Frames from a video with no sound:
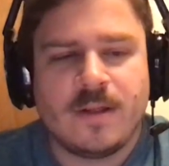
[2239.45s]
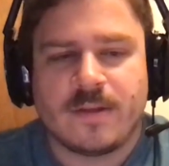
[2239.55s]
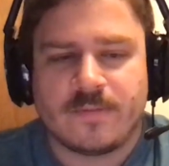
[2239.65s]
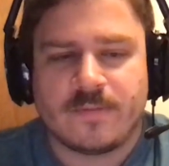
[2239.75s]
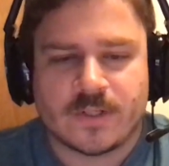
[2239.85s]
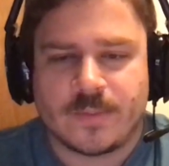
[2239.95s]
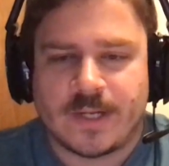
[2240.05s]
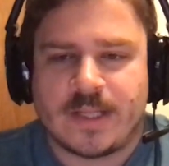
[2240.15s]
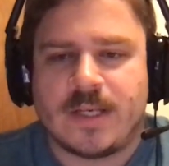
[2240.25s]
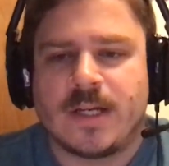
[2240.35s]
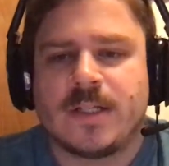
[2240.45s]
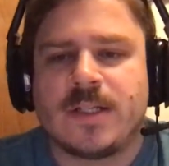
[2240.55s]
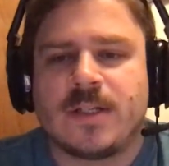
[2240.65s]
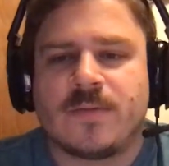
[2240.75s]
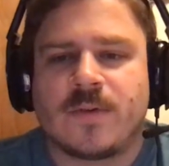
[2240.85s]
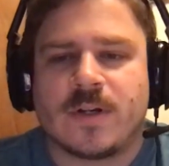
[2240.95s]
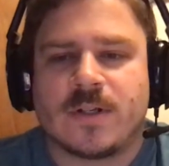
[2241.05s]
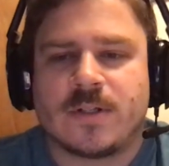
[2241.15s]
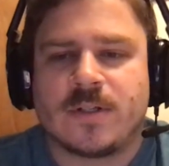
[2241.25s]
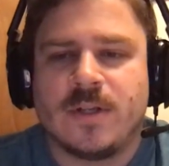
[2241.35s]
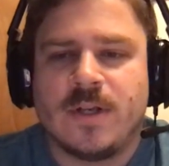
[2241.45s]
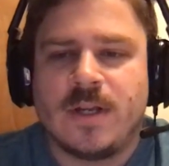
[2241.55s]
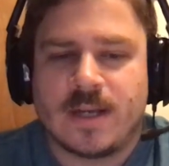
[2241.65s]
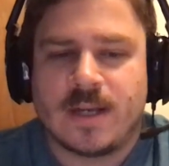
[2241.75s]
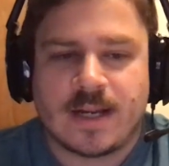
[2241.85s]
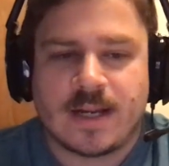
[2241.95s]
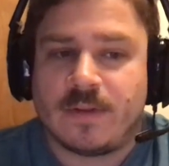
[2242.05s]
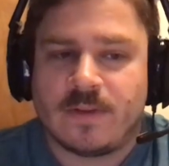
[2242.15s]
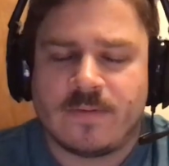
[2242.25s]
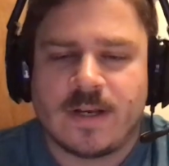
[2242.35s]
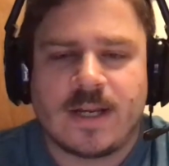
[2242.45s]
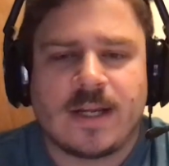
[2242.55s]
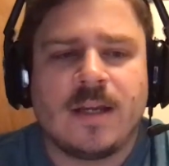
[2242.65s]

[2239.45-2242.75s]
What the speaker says: the first to bite the dust as far as not having the funding.